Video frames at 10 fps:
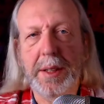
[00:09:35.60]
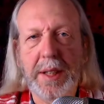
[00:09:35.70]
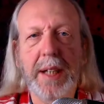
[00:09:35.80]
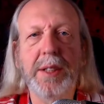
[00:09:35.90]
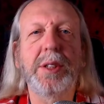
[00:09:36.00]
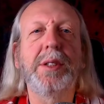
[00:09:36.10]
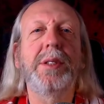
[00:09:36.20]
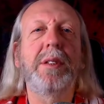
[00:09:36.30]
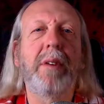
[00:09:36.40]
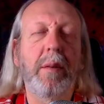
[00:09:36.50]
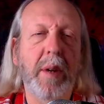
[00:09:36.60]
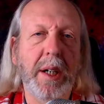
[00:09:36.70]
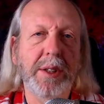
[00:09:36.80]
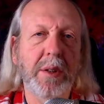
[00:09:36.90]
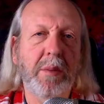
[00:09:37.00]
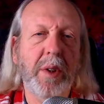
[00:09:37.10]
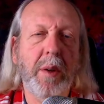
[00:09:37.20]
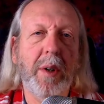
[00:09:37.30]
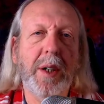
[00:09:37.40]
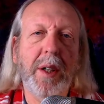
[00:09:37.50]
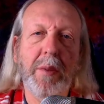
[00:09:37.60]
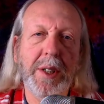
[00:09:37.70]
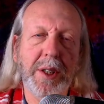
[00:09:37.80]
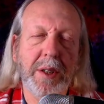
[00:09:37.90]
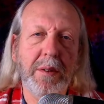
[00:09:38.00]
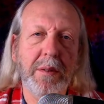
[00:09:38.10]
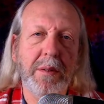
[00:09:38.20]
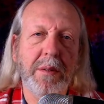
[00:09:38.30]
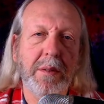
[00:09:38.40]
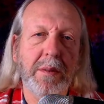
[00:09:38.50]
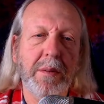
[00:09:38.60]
through the intentions, the vibrational pre-work that we do